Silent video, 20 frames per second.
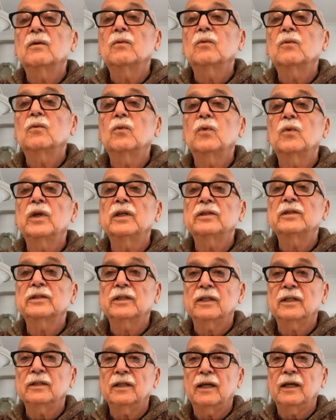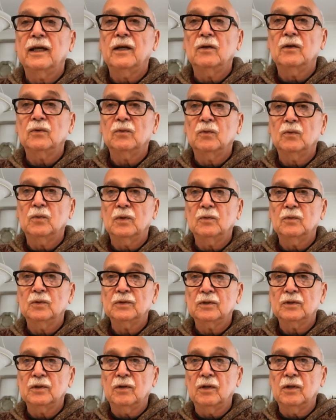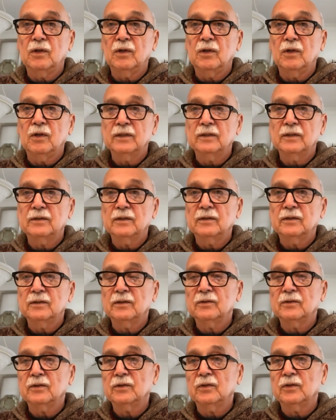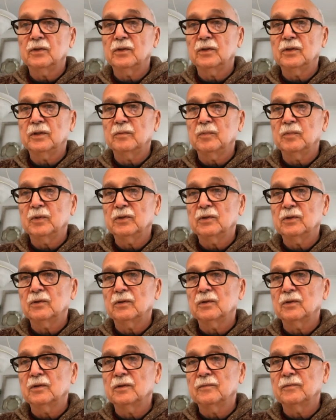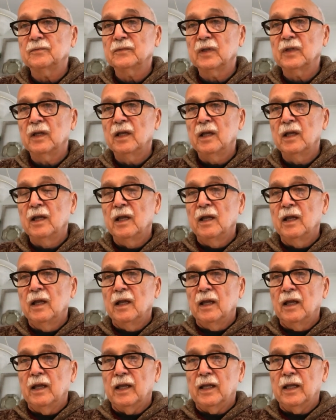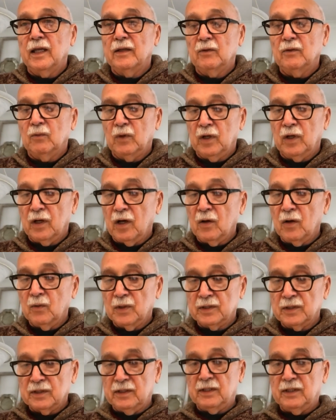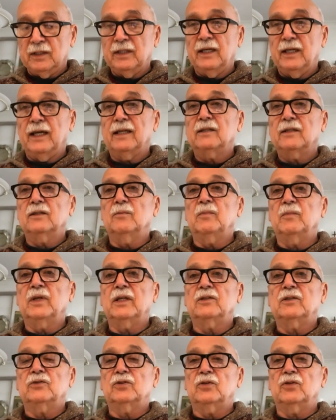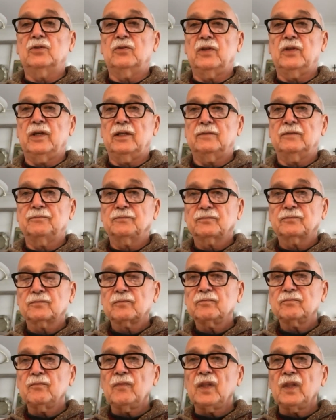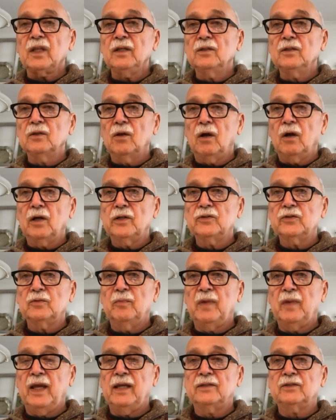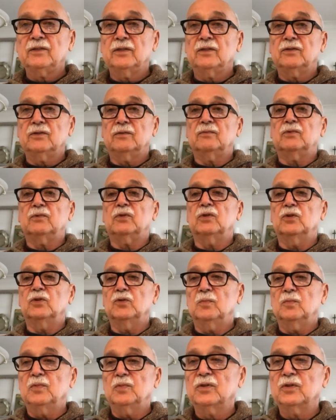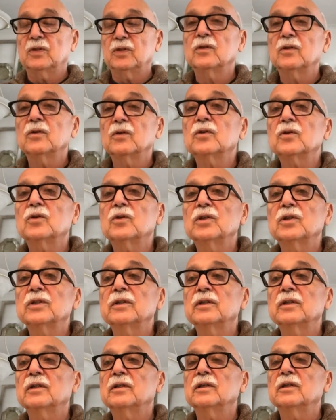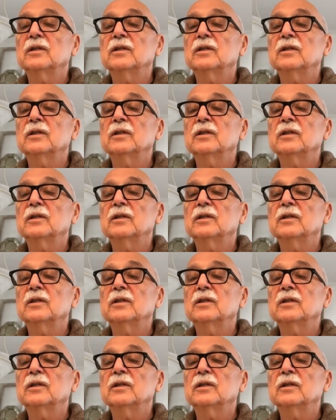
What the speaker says: we sent out what was called a security patrol. And we always did that to make sure that large masses of troops couldn't